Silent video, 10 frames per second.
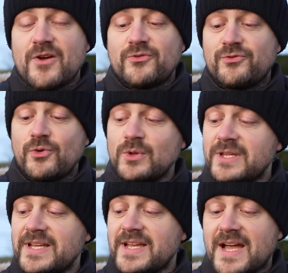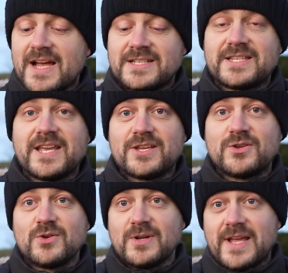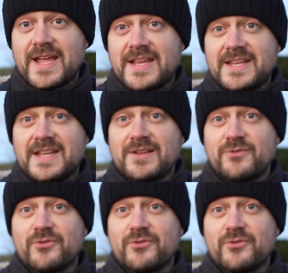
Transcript: fully articulating,